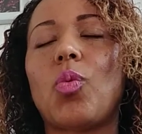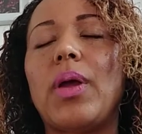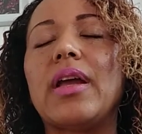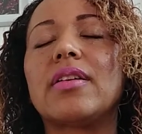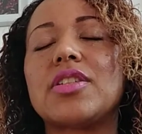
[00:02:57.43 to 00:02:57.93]

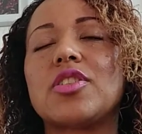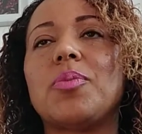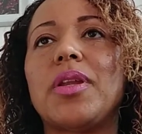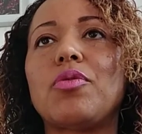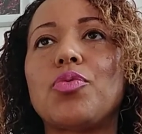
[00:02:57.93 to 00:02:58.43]
English has so
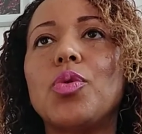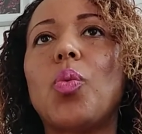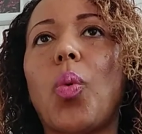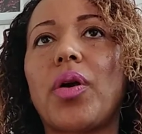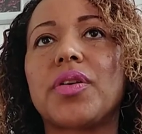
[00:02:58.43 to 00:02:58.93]
many
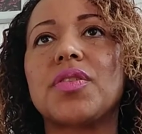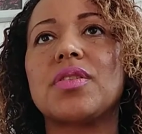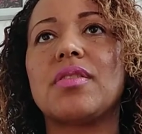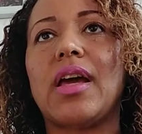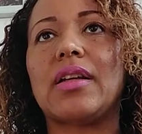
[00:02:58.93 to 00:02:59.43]
root
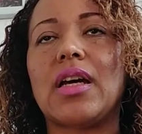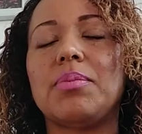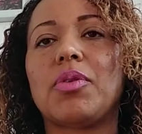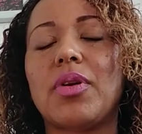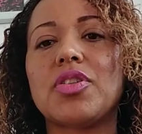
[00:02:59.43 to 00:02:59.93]
words that
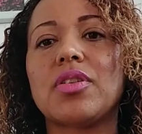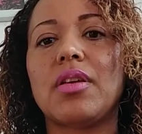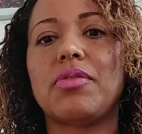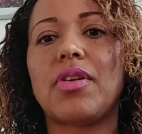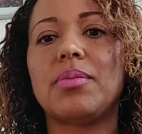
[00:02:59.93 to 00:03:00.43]
come originally
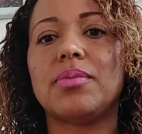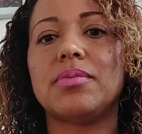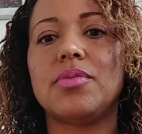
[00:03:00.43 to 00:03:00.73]
from